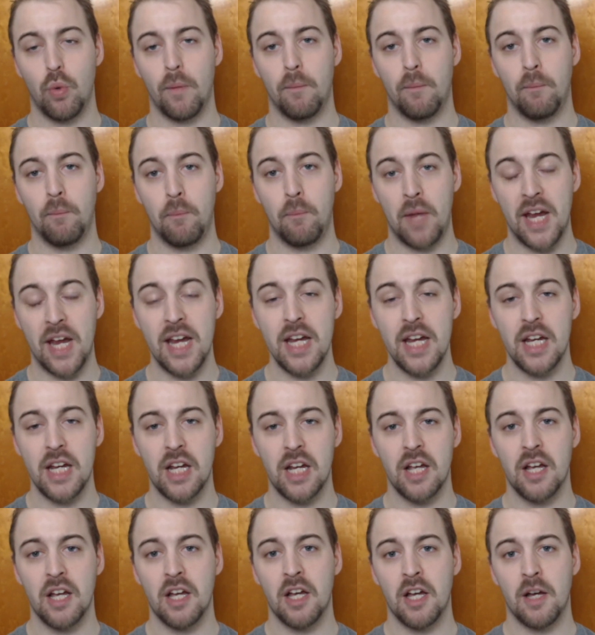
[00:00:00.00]
make
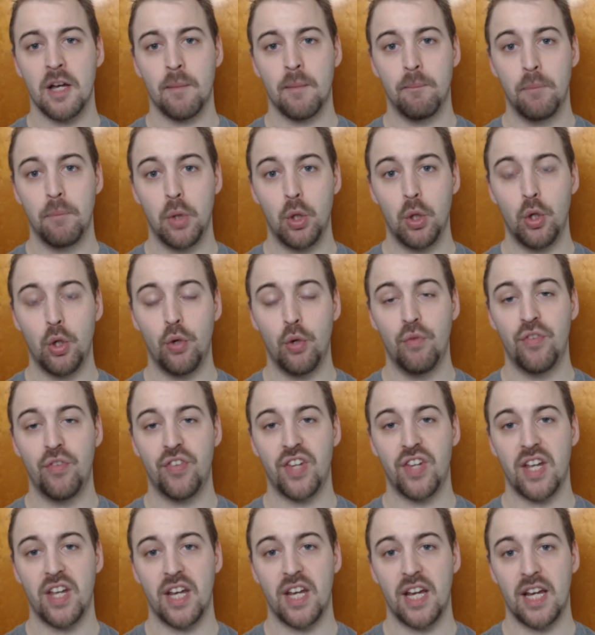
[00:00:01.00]

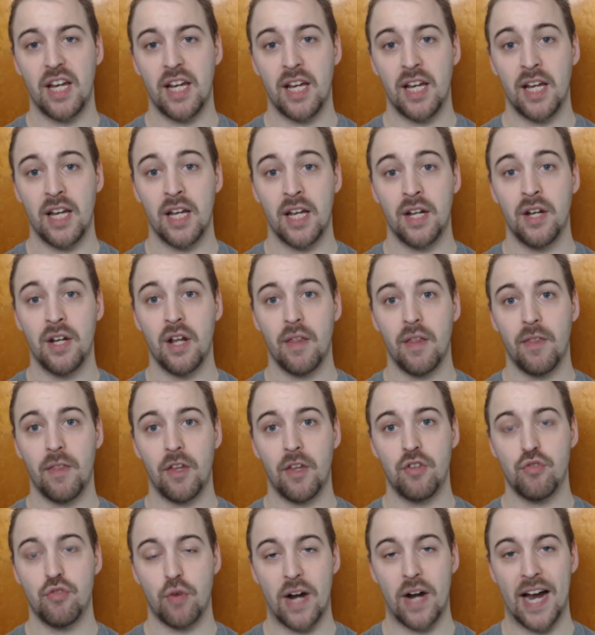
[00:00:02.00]
moves in the
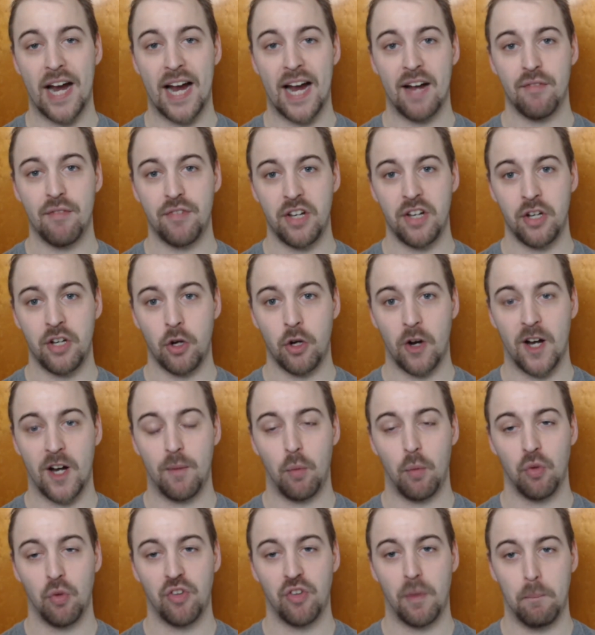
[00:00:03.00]
draft and you're
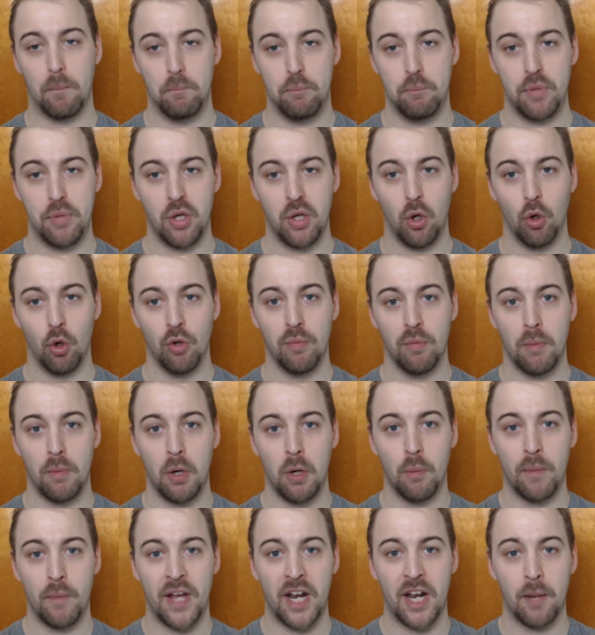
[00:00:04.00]
able to build
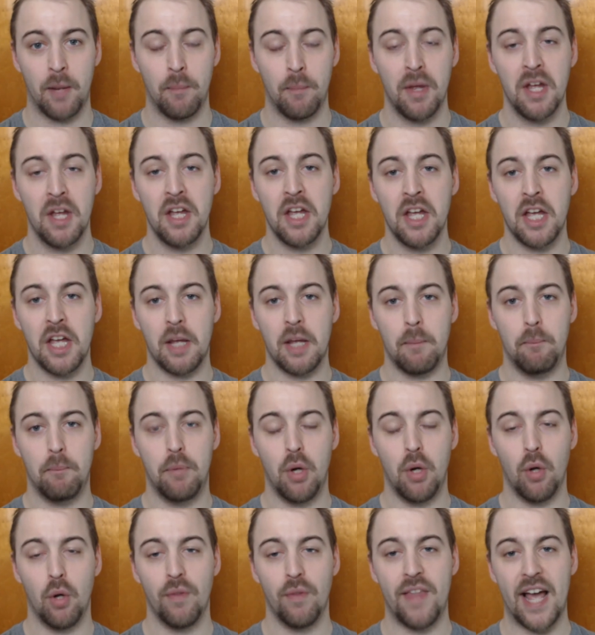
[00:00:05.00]
momentum and
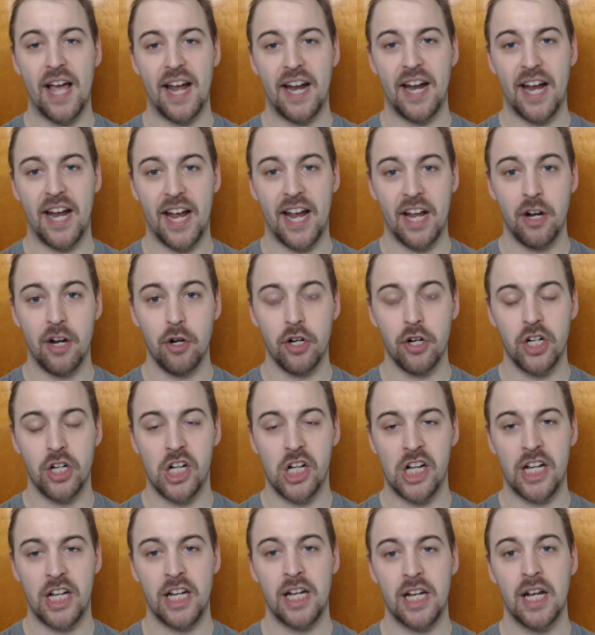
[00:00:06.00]
build that
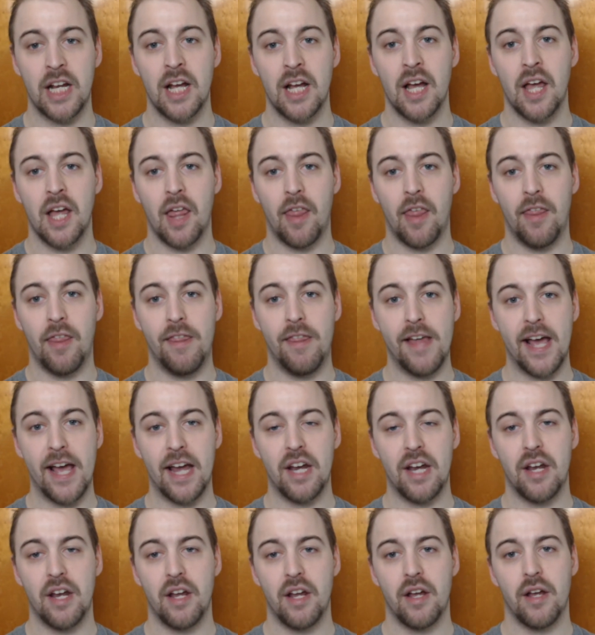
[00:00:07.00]
energy that,
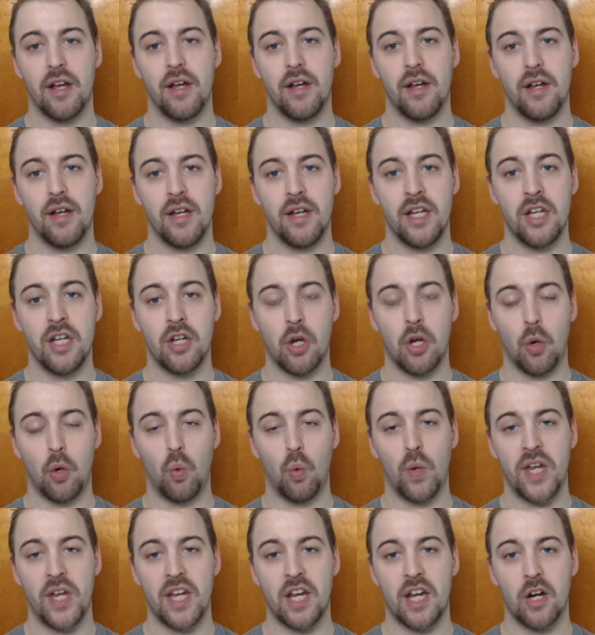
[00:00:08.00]
you know,
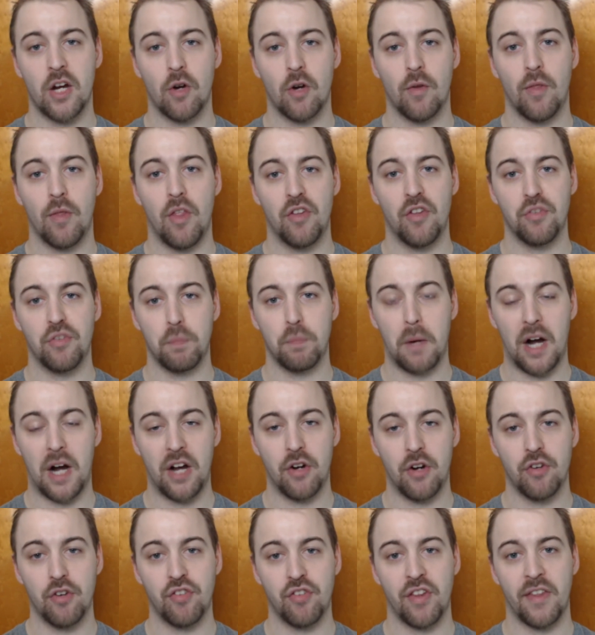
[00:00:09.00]
we hear the
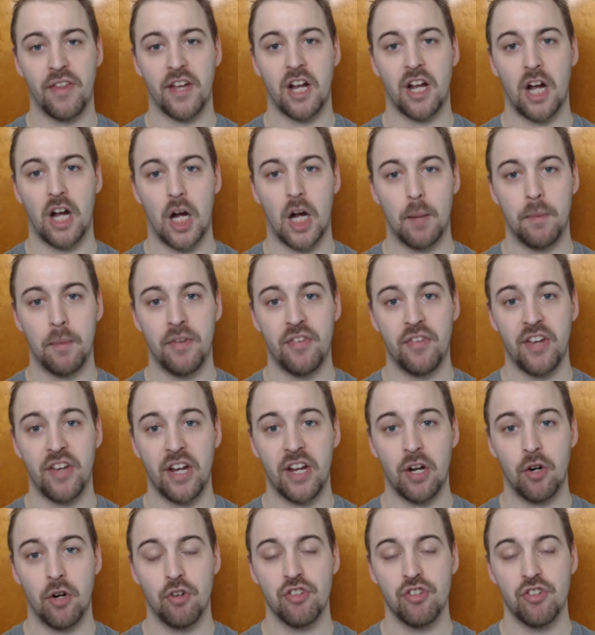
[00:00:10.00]
spotters and the
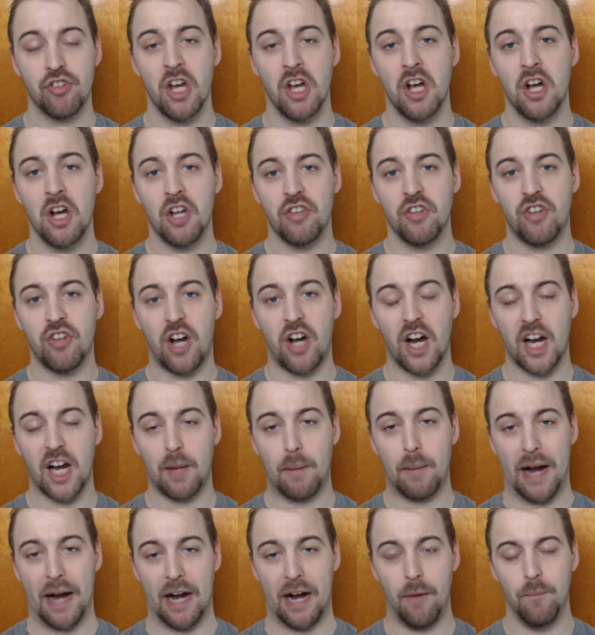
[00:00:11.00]
commentators talk
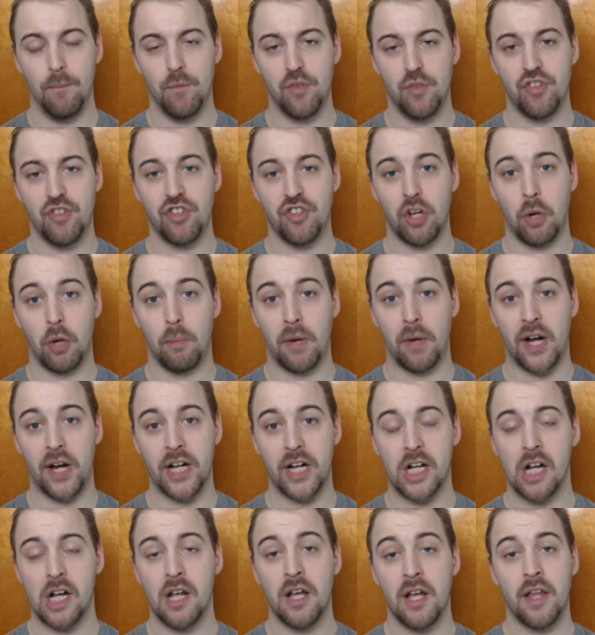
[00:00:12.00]
about so
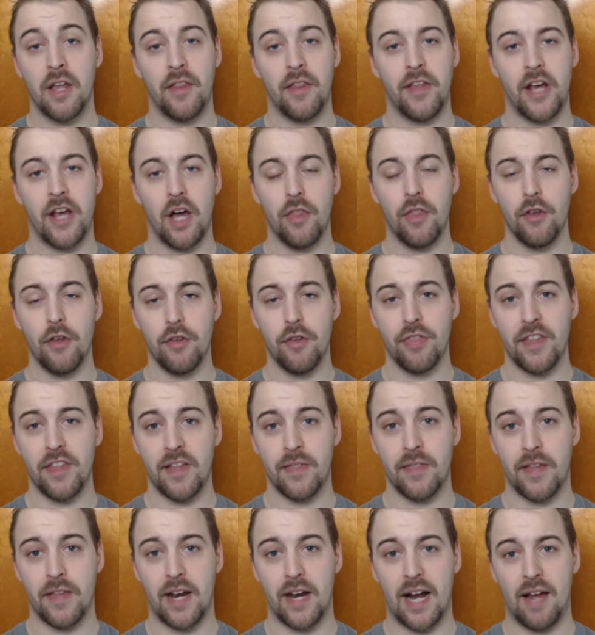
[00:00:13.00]
much. The other
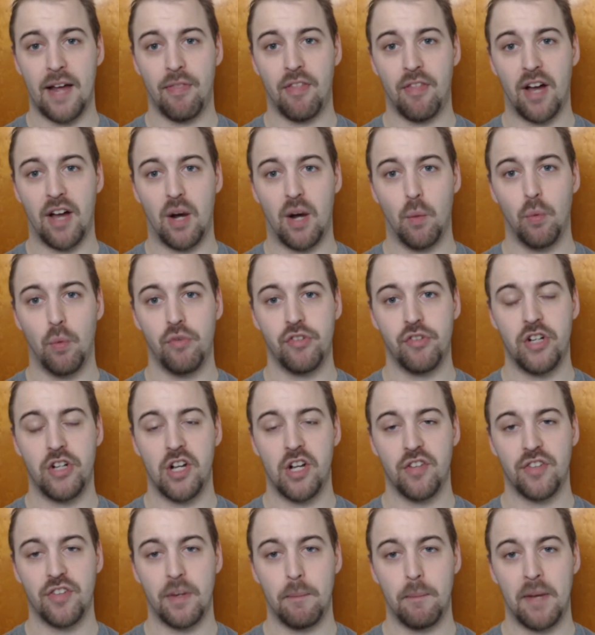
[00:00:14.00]
thing that I thought was
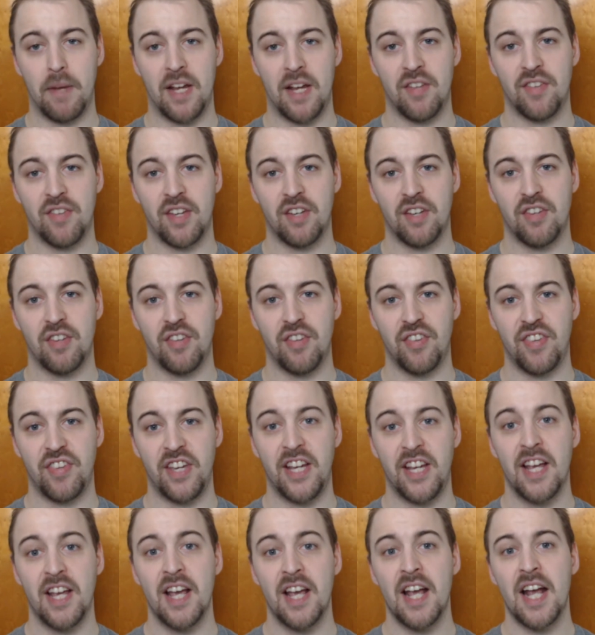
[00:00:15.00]
just amazing to
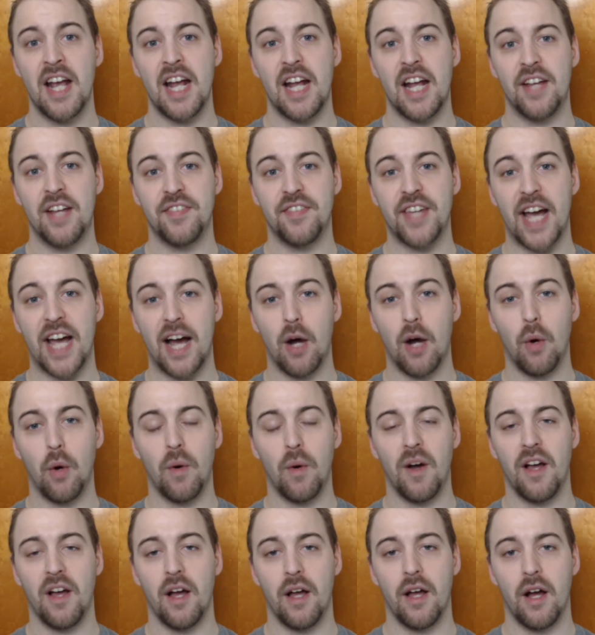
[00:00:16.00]
see is how
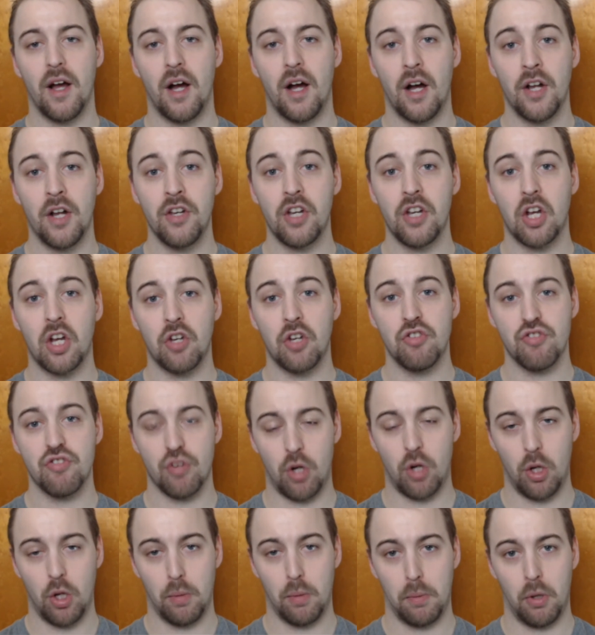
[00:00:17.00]

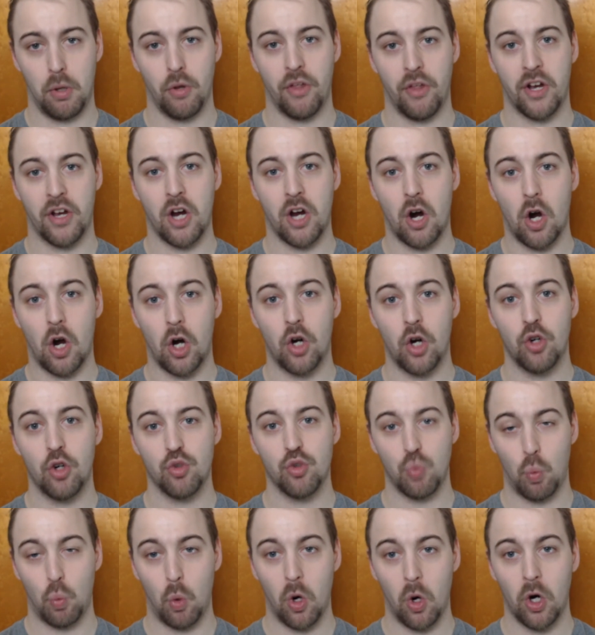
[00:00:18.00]
uncontrollable the cars
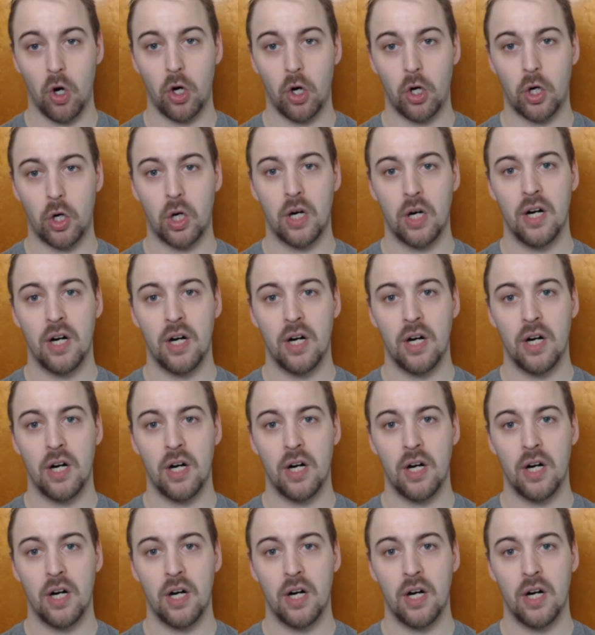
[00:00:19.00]
were